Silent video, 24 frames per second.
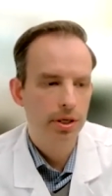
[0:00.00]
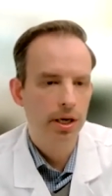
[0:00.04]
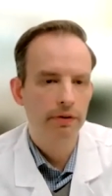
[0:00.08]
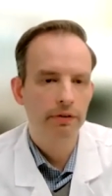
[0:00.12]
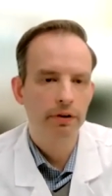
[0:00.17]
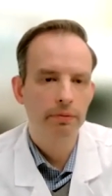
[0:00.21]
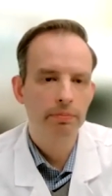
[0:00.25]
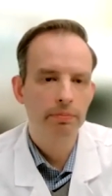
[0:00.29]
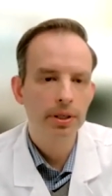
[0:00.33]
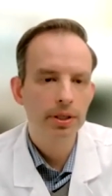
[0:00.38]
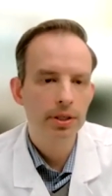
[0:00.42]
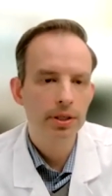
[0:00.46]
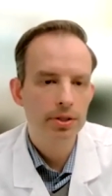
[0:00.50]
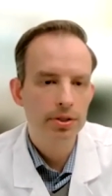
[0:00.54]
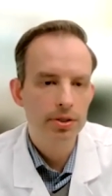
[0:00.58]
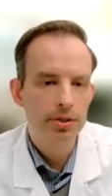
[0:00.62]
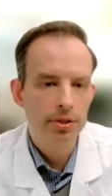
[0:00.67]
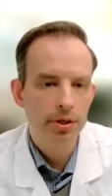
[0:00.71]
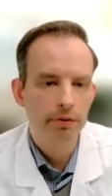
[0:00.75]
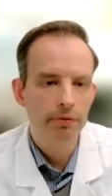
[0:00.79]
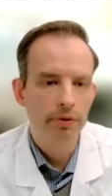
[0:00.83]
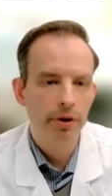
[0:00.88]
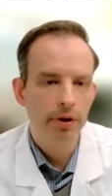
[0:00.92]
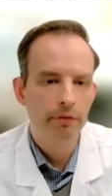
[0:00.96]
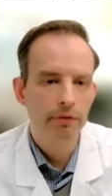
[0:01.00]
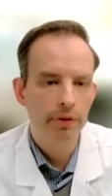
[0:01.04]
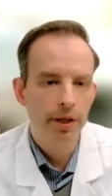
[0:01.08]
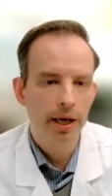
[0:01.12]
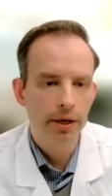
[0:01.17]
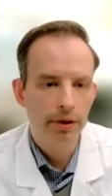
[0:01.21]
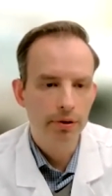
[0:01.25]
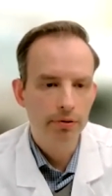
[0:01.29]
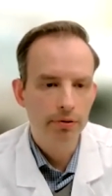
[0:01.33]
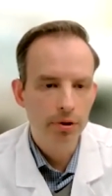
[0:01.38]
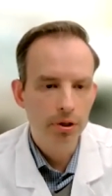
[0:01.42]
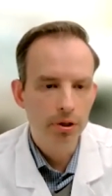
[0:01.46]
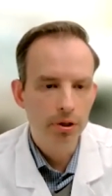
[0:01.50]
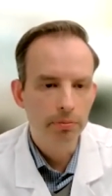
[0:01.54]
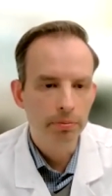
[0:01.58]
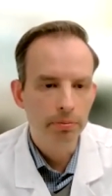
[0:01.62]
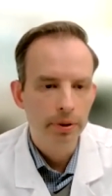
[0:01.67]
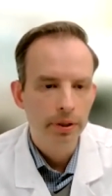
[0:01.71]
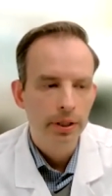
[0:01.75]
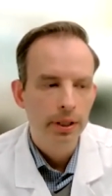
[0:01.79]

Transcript: kind of opinions of that group